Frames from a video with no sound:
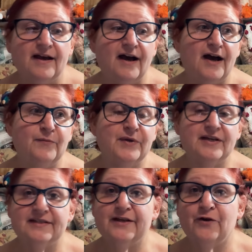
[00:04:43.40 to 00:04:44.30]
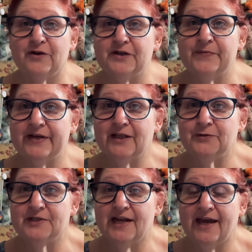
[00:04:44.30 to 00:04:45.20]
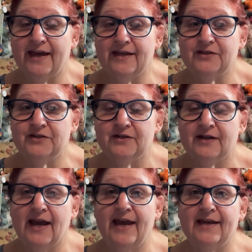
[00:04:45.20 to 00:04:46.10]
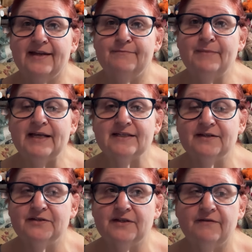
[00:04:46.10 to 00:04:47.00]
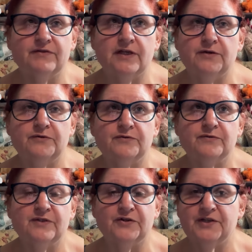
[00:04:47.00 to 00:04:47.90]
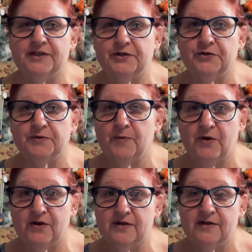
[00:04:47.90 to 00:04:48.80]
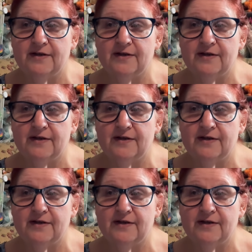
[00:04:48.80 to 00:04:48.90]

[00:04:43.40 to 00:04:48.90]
uh, because they are going to be close in age. And my sons, even though they're six years apart,